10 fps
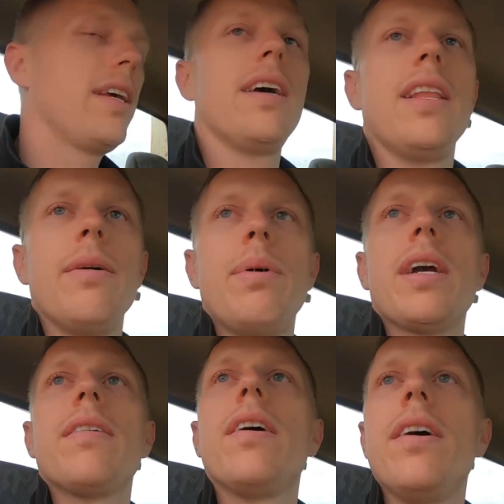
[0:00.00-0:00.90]
down that
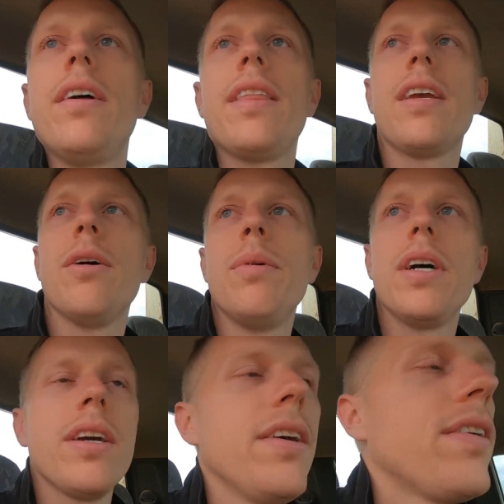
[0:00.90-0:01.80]
back road, I think I
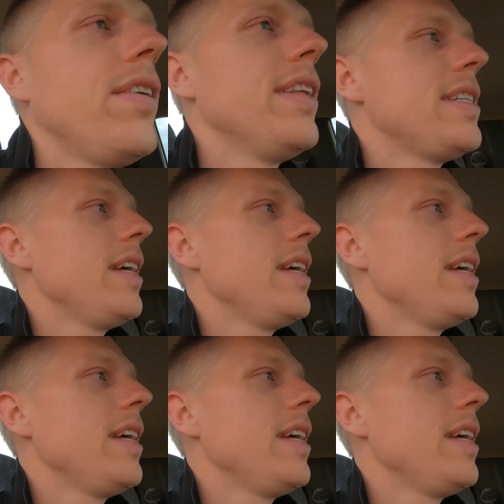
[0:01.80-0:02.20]
might go through the